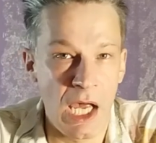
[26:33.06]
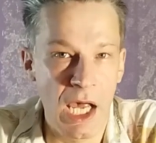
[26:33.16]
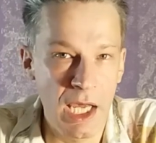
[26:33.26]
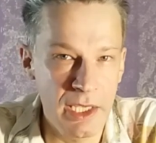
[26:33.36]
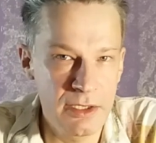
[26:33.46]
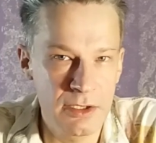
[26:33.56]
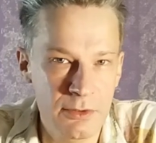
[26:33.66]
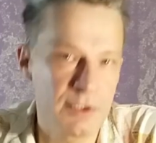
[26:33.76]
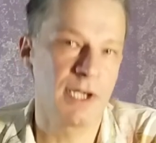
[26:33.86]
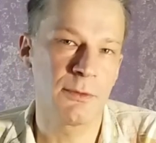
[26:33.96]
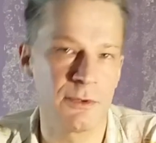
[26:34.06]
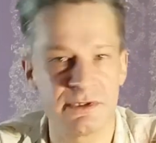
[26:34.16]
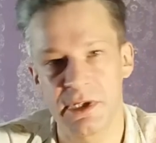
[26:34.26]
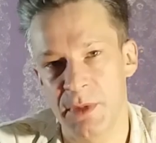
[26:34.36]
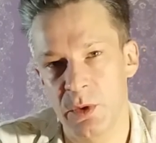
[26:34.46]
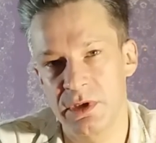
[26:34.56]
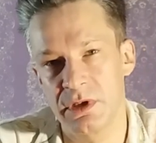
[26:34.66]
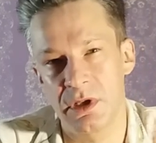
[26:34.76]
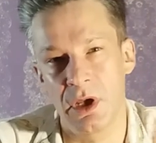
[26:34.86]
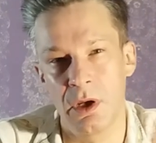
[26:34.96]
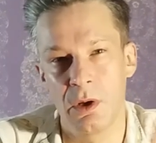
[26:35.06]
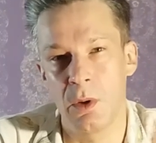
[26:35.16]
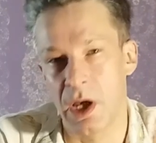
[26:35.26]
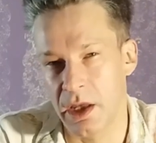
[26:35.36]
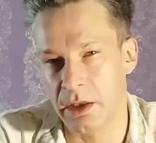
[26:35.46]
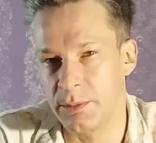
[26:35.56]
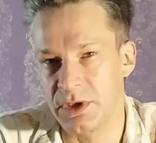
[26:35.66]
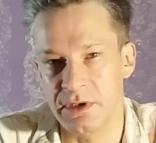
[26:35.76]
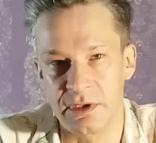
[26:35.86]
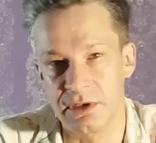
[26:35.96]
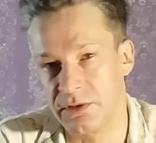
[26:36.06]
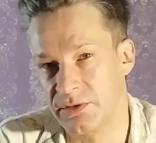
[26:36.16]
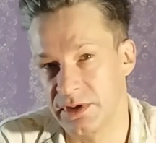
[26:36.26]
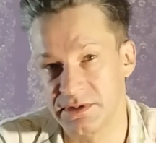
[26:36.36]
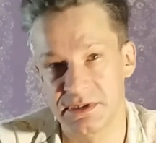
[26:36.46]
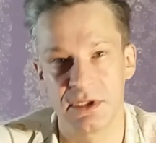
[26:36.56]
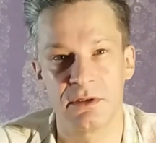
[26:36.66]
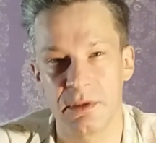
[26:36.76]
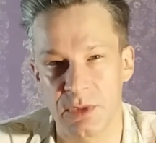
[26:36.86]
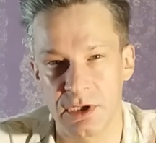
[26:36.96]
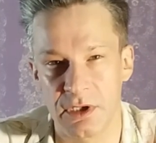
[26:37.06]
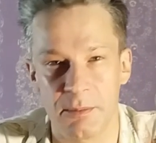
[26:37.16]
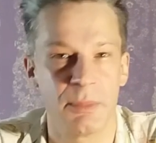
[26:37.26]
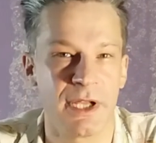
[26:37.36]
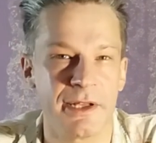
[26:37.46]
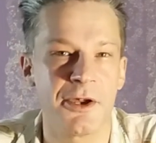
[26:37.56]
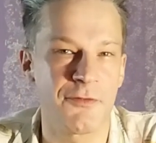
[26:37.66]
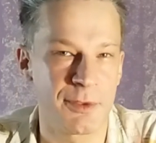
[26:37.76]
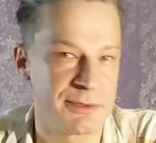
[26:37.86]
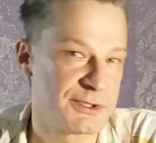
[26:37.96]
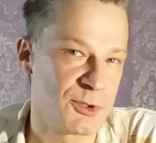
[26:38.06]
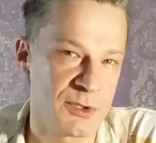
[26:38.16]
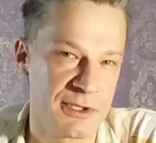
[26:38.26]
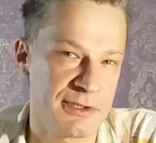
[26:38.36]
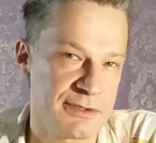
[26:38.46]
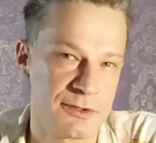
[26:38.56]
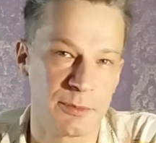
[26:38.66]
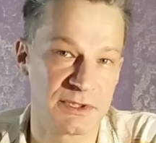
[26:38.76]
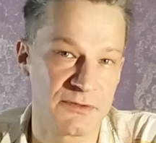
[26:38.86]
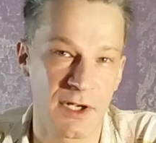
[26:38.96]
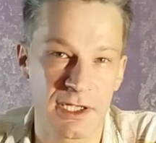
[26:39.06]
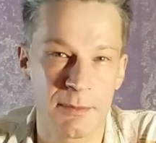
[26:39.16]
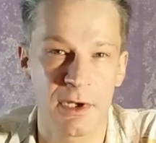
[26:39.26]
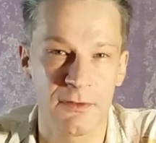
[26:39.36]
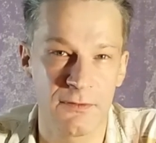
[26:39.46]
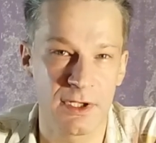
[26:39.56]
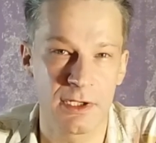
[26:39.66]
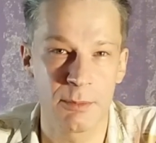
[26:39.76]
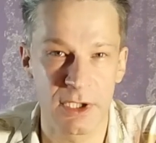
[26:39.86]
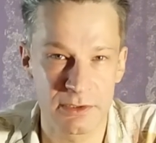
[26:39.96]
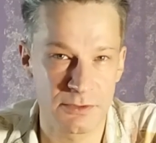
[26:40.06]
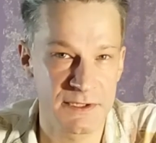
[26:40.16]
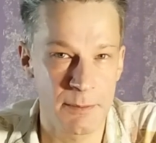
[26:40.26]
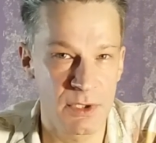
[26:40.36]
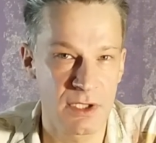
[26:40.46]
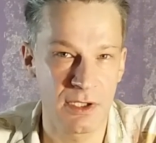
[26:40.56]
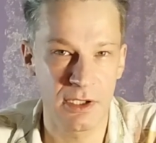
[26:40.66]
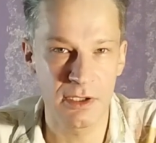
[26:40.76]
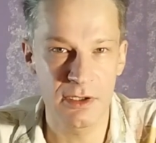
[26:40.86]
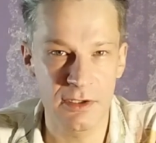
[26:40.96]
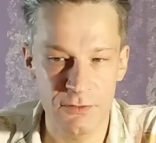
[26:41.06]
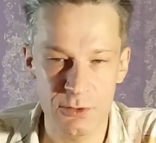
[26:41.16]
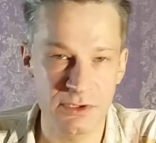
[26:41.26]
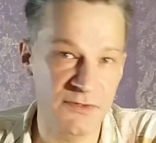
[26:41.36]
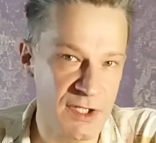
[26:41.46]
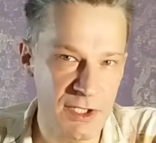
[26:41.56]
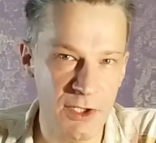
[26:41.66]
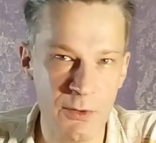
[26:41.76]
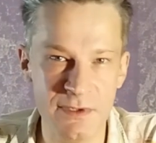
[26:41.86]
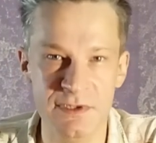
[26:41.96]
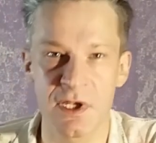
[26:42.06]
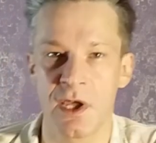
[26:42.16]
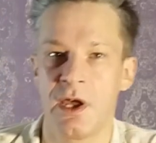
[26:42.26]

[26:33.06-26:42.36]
I do not worry about it though. I believe there's gonna be plenty of opportunities to perfect my fake blood recipe in the future videos.